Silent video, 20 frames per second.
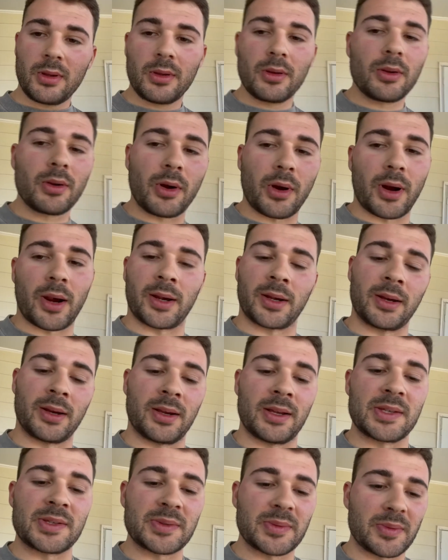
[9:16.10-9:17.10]
All right,
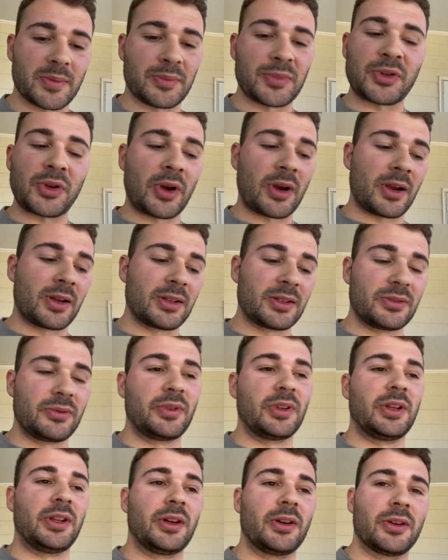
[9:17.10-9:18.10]
guys, I'm sorry this
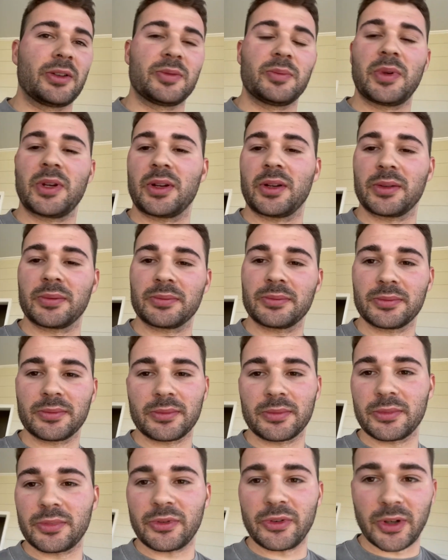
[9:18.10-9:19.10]
video has been a
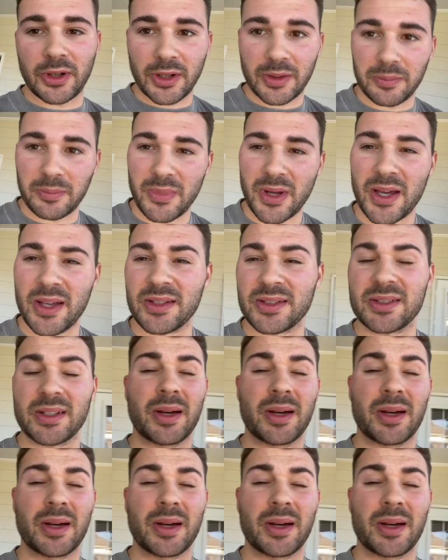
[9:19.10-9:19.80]
fucking mess.